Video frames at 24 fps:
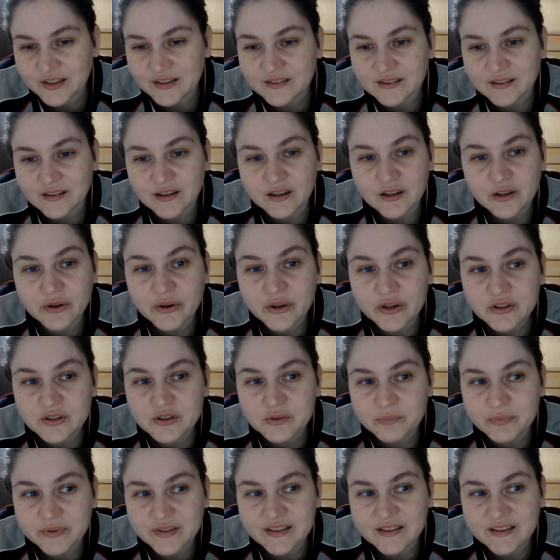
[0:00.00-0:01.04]
are going to
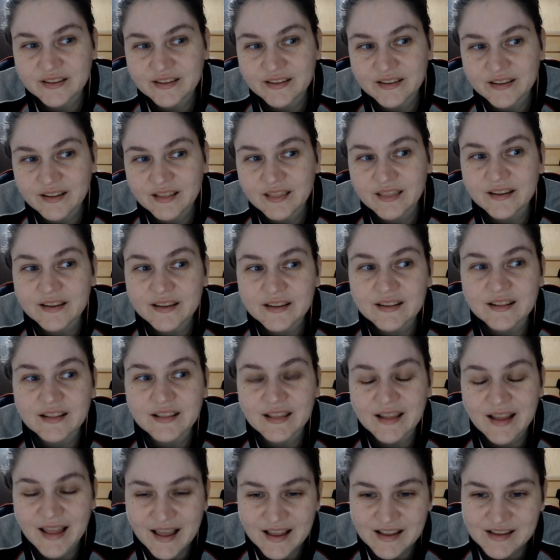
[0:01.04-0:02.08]
be a little
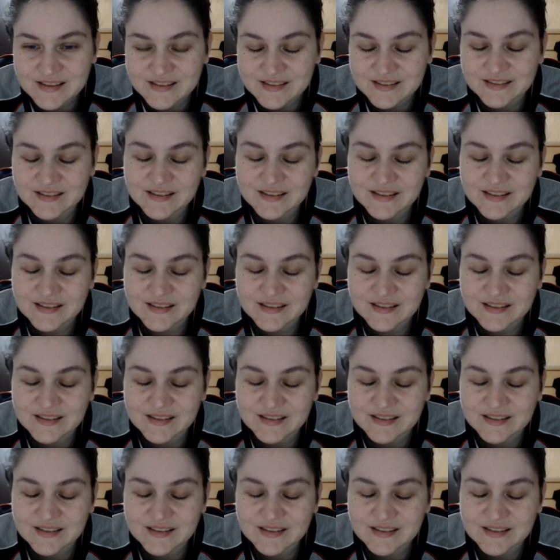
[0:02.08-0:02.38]
less